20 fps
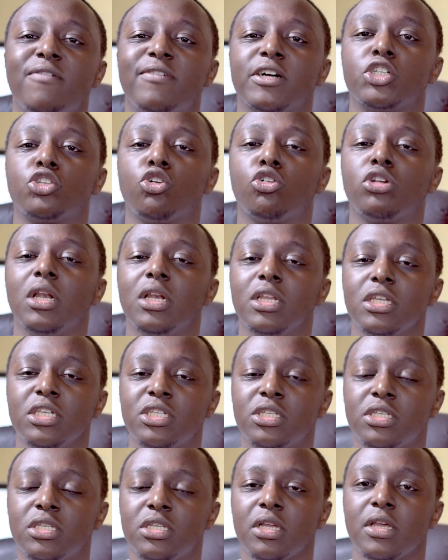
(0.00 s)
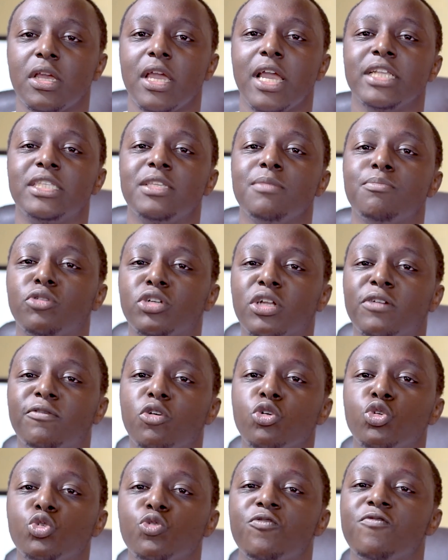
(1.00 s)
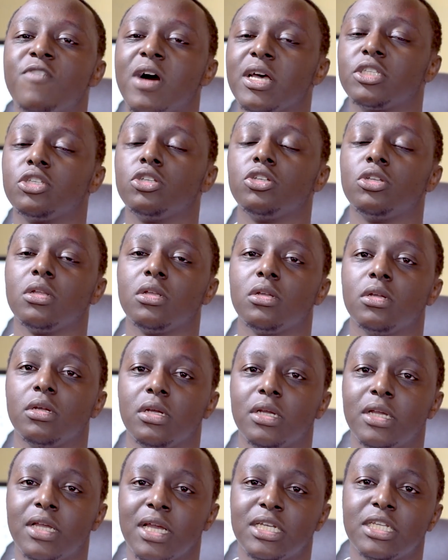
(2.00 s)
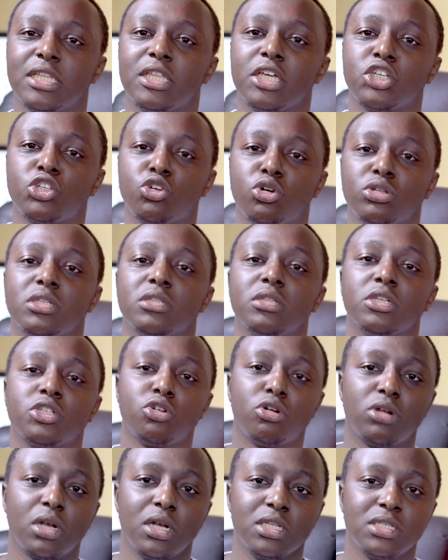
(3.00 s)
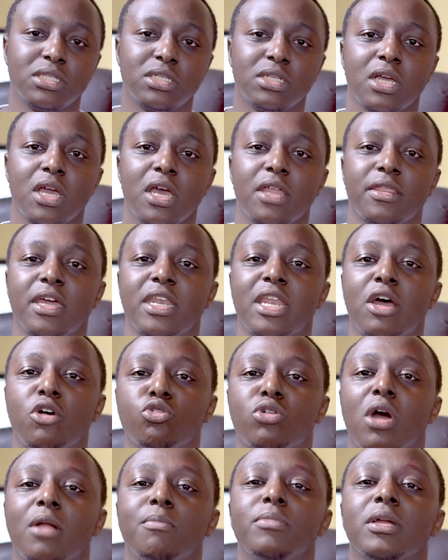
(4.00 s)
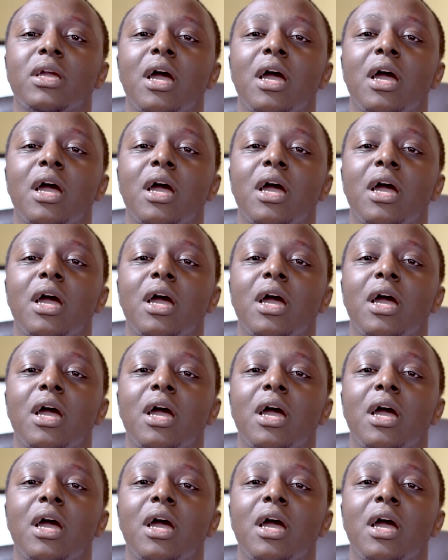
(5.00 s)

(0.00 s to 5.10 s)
you have a short list, it's important for you to first get the shots in the short list. Then now you can